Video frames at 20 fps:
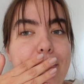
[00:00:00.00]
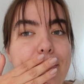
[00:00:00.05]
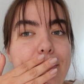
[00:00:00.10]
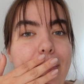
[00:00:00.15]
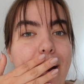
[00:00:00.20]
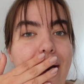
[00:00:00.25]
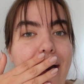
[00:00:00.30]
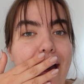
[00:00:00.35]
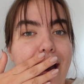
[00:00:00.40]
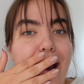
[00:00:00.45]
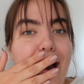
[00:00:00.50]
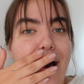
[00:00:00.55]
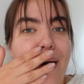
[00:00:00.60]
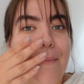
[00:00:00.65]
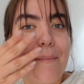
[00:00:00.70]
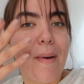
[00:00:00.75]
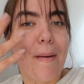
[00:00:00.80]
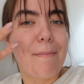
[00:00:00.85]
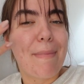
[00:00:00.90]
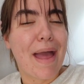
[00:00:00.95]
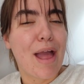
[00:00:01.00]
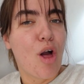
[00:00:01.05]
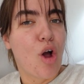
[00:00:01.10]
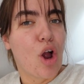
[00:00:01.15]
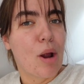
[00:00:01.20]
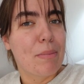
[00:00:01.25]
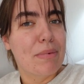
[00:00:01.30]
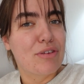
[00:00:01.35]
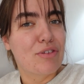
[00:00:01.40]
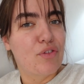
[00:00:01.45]
But um, my
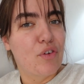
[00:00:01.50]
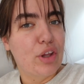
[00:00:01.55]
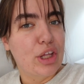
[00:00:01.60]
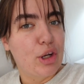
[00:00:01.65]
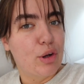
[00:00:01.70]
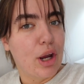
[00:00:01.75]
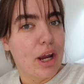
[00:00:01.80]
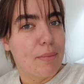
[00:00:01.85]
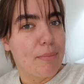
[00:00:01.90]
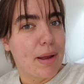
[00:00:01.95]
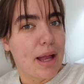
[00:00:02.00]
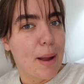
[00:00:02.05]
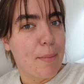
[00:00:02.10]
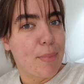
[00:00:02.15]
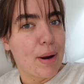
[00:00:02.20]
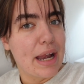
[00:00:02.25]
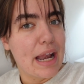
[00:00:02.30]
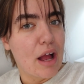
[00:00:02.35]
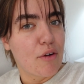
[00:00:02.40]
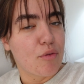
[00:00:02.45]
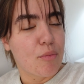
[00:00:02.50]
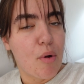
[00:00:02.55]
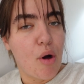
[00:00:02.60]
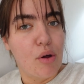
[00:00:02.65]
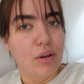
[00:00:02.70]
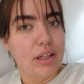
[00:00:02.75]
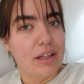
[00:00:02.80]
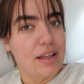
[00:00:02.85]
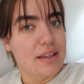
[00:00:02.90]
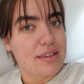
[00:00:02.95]
arm is fully cramping up right now from
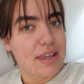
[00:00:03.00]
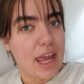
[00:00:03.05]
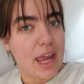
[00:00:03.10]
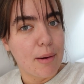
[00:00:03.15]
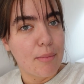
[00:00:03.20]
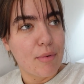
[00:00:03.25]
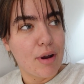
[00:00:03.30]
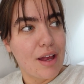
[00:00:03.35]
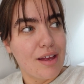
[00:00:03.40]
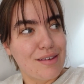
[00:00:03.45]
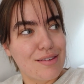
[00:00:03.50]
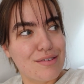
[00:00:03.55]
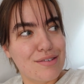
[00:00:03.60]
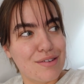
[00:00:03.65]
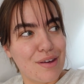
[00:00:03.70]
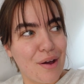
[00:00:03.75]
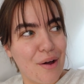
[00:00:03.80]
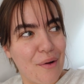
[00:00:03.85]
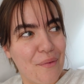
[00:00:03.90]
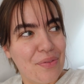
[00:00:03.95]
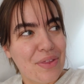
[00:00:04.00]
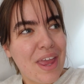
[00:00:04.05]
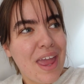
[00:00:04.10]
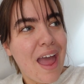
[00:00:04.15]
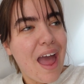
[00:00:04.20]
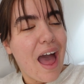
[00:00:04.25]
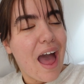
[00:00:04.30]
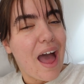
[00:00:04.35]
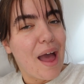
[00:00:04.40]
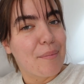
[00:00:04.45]
holding this camera, so
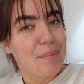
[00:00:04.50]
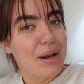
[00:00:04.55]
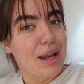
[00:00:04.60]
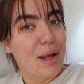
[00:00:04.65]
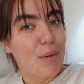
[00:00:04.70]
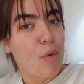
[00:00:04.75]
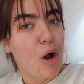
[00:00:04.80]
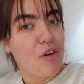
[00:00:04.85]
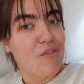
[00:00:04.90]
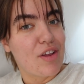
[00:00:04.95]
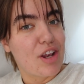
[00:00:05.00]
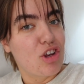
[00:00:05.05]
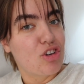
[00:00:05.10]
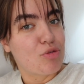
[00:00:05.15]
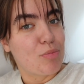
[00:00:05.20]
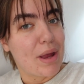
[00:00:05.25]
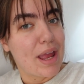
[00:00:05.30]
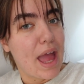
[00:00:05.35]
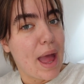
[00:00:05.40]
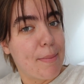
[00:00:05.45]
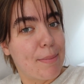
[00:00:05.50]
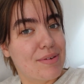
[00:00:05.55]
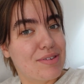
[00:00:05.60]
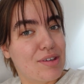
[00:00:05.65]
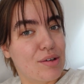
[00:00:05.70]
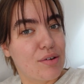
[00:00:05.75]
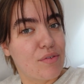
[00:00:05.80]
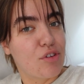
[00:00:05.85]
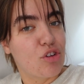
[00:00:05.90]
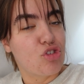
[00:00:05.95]
I'm gonna finish my
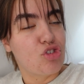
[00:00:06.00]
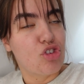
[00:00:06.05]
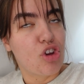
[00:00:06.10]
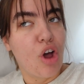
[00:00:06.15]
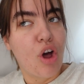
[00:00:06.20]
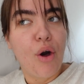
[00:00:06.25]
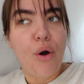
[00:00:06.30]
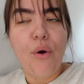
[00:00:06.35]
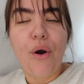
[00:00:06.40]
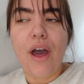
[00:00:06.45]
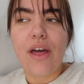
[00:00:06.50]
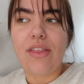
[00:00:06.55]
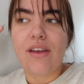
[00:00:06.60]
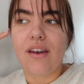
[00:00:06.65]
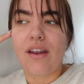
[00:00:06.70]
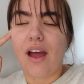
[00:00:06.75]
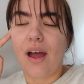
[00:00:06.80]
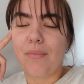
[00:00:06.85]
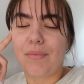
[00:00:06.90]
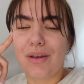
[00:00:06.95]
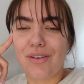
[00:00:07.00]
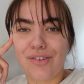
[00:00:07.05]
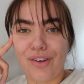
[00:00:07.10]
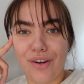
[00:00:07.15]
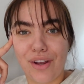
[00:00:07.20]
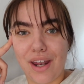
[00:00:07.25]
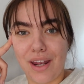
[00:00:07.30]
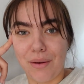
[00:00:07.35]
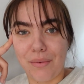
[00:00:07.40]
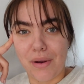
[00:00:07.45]
episode of the show, and then I'm gonna
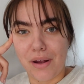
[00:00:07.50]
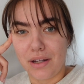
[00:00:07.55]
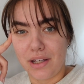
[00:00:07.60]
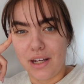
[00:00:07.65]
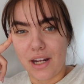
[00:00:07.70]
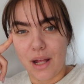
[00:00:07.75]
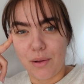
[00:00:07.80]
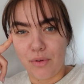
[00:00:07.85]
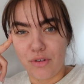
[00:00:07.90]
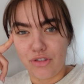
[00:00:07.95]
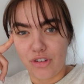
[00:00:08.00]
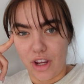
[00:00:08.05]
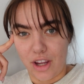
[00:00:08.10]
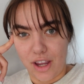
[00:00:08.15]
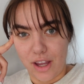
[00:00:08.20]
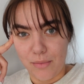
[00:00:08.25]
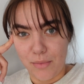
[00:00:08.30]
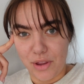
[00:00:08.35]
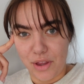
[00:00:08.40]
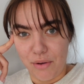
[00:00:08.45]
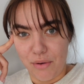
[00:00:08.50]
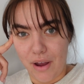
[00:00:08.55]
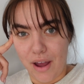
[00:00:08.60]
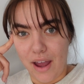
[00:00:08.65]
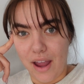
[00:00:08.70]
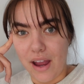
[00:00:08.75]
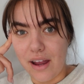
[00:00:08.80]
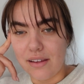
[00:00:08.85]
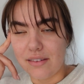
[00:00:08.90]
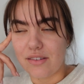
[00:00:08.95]
start getting ready, and I will check in with you
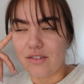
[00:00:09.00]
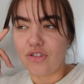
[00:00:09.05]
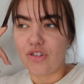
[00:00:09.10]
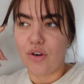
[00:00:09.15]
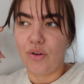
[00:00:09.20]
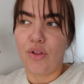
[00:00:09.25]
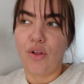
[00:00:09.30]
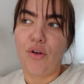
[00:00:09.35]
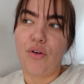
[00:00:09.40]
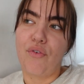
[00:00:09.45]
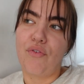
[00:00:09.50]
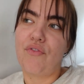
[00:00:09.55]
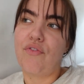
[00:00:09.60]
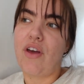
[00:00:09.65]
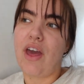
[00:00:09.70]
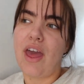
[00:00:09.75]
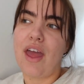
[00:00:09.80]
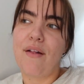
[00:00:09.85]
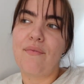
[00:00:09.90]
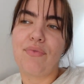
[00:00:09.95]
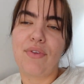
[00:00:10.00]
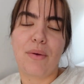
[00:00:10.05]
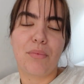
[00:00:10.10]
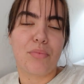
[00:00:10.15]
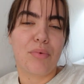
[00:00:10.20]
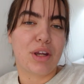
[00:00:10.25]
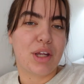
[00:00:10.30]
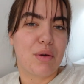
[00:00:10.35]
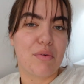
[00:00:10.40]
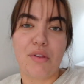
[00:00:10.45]
guys and show you the whole fit and
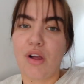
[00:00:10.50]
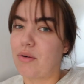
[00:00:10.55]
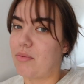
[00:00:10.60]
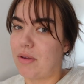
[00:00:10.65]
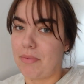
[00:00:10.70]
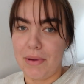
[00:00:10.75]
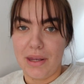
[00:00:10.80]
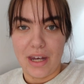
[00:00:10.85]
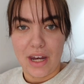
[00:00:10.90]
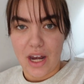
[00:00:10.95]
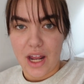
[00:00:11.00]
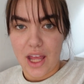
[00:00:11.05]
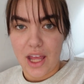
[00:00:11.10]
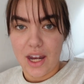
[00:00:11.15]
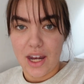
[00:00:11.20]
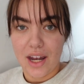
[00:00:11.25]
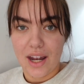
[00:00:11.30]
bring you along with me tonight.